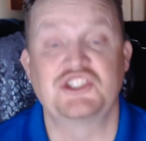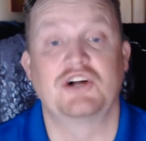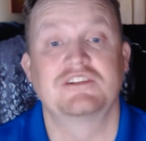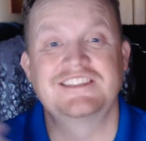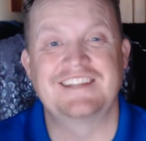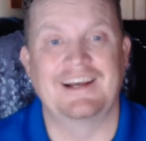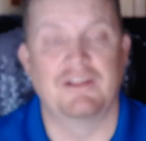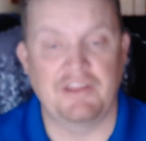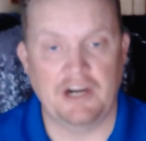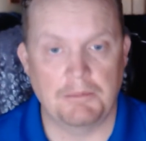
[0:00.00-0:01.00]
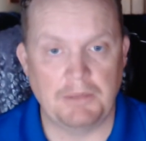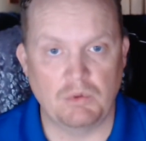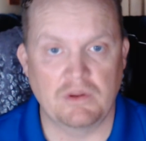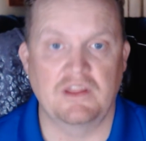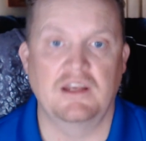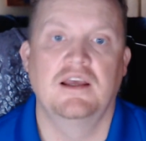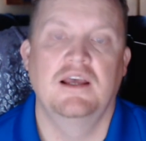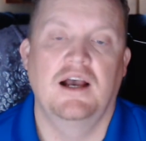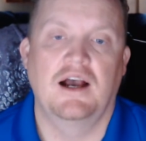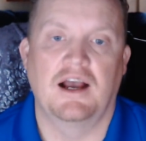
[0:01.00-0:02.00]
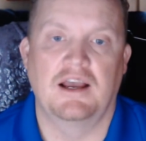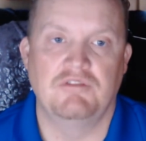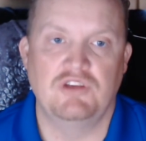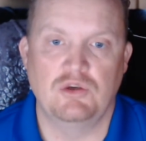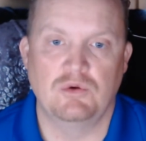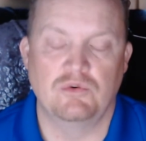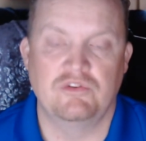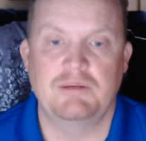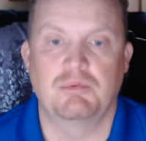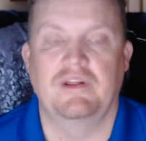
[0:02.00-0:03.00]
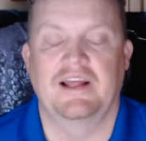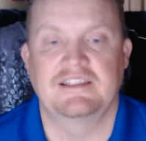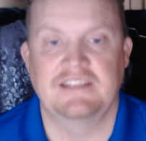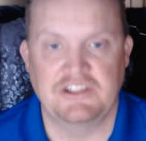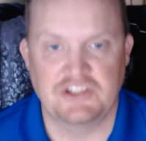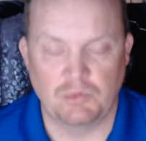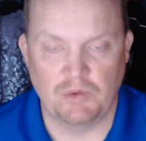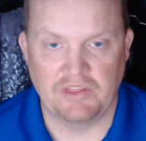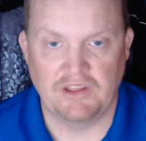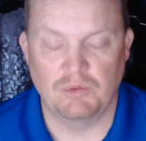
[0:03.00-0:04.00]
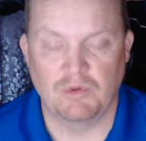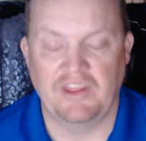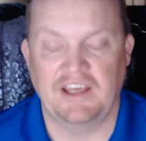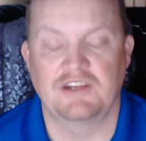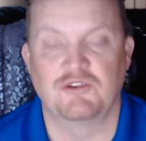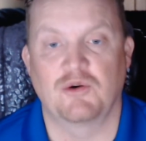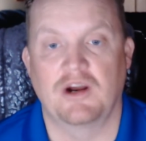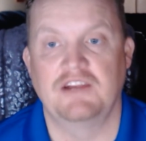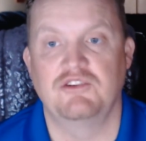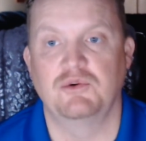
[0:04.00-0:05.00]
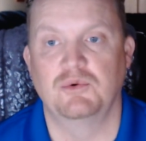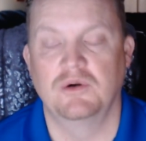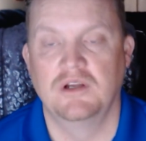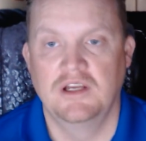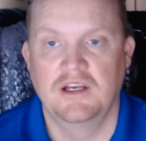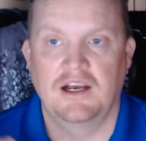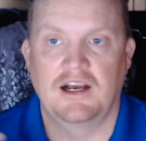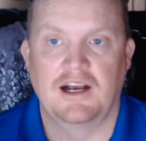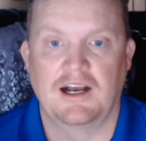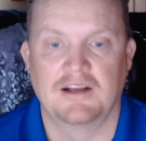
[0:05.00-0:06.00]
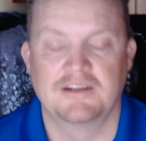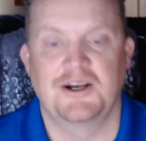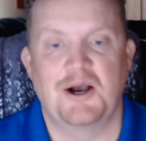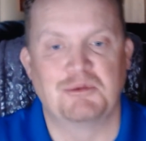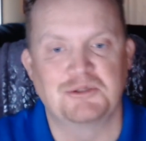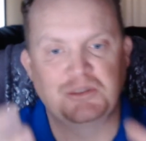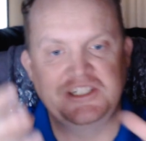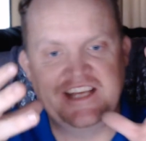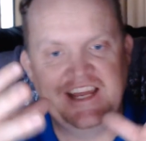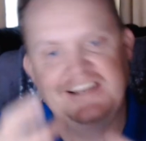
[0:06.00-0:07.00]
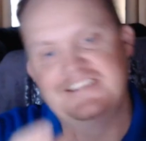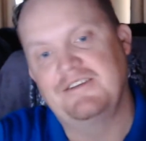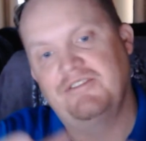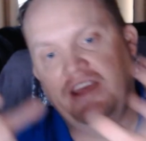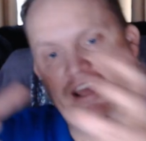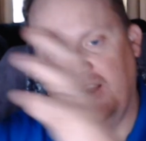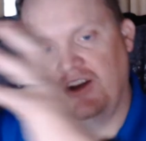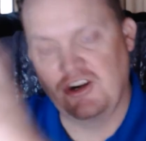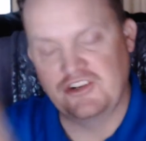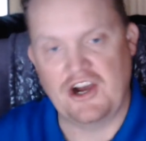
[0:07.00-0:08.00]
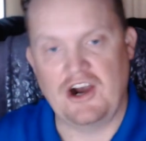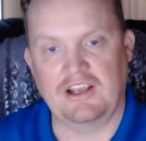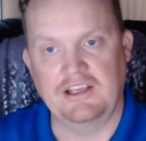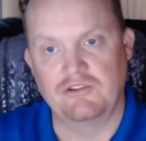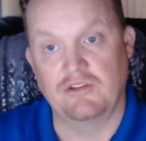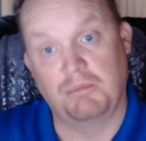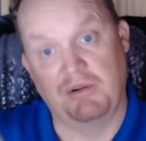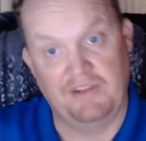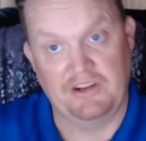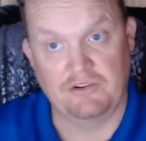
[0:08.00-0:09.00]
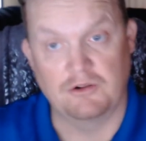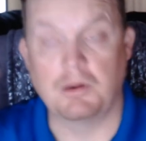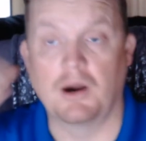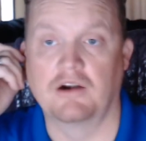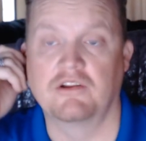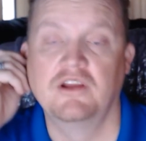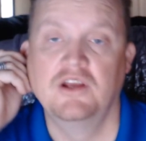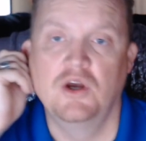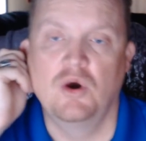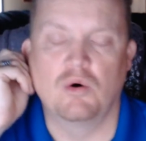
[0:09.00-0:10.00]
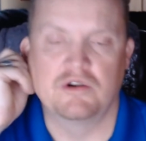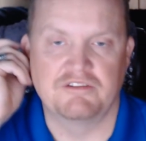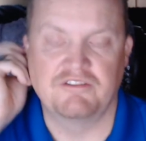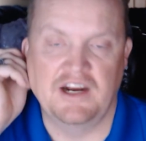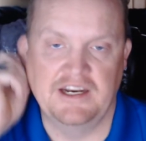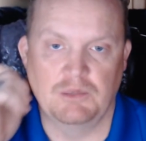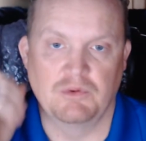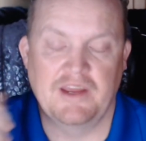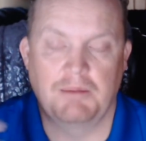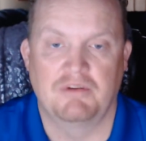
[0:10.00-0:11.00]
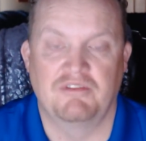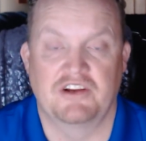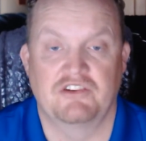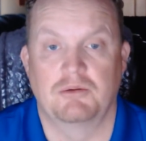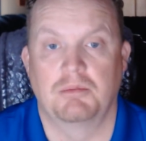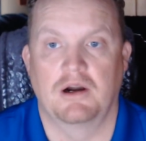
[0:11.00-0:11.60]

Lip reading: style therapy with it. I've used deep relaxation with it, where they can try to almost pretend as if they are talking to the professional part or defining what that professional part